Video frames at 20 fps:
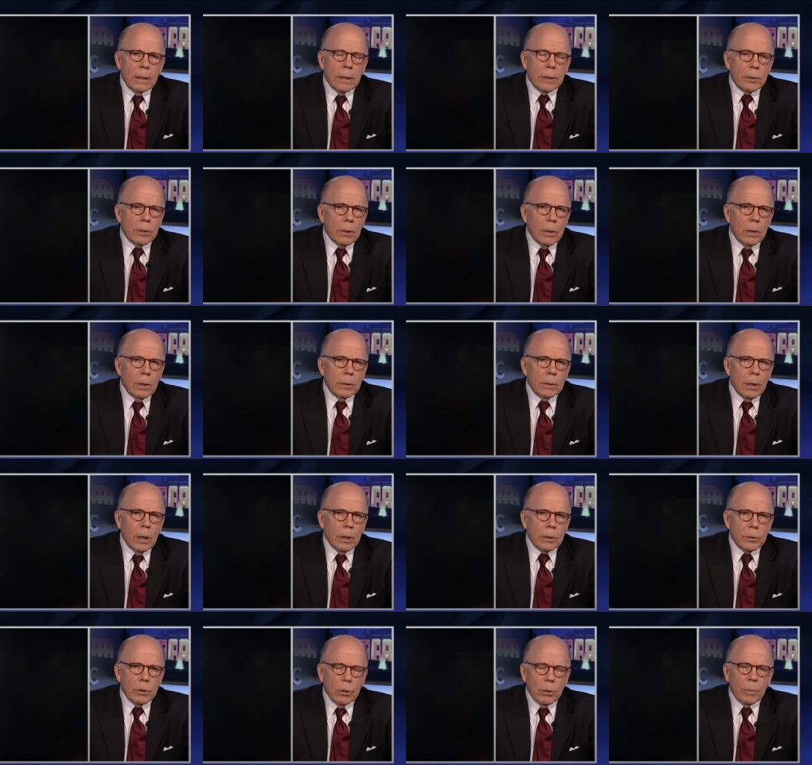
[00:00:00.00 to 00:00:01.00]
it's on
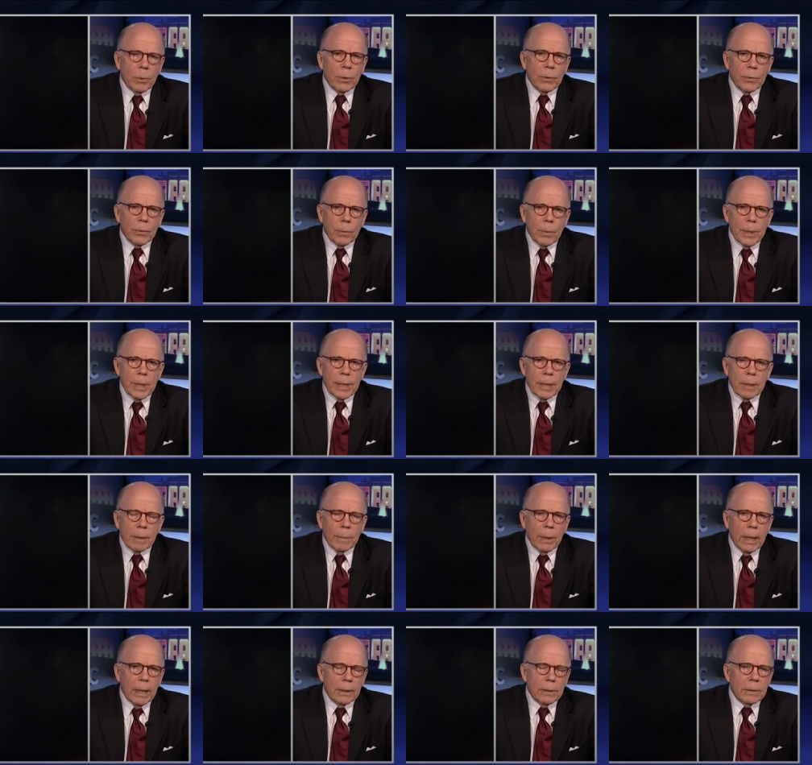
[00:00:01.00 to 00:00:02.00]
October 3,
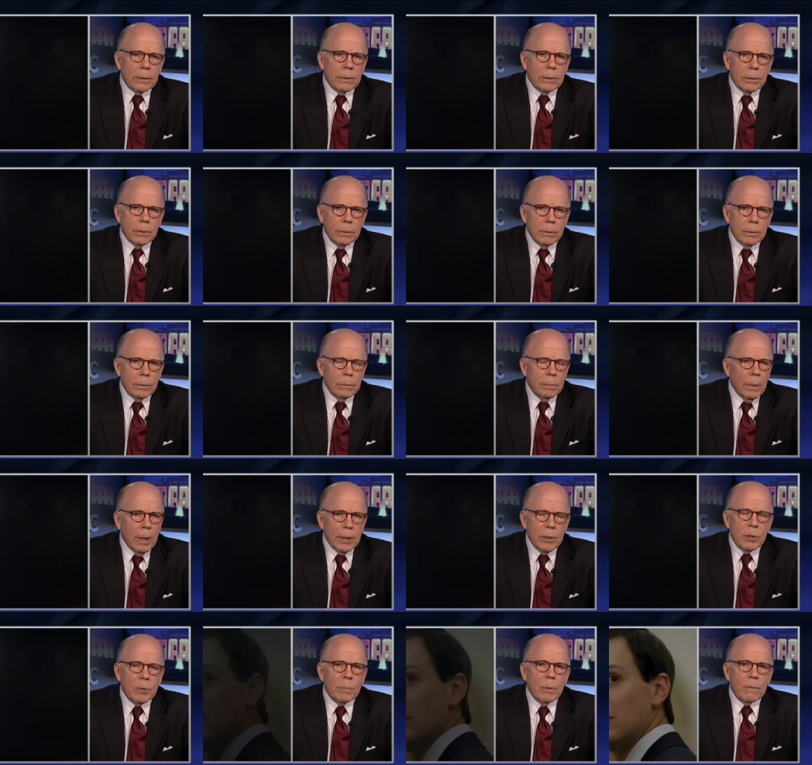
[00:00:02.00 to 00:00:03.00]
about two
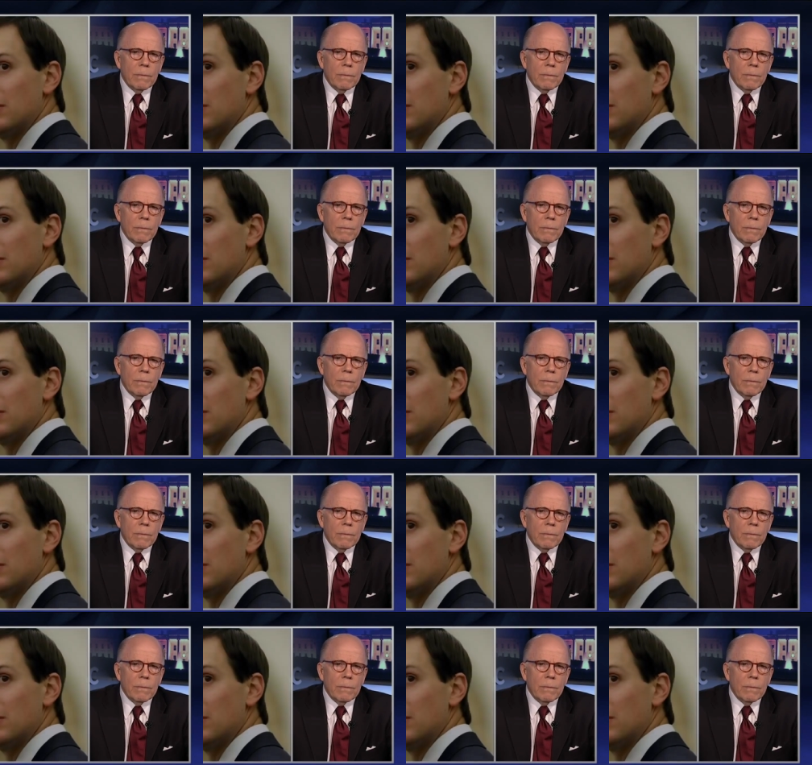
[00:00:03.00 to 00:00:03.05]
months